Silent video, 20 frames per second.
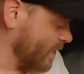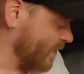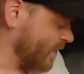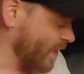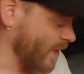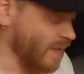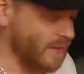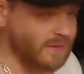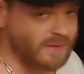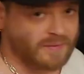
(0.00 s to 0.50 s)
So
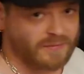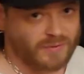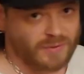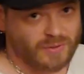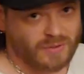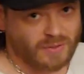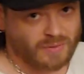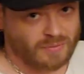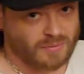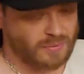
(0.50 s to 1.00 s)
I don't know if you
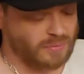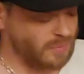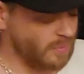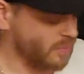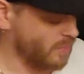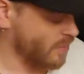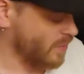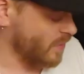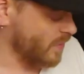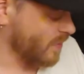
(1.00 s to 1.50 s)
know
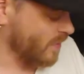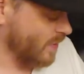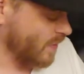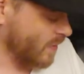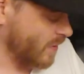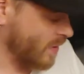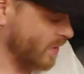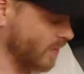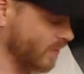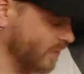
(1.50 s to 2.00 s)
who
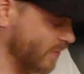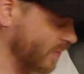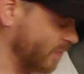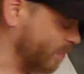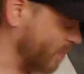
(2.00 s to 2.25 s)
Carlos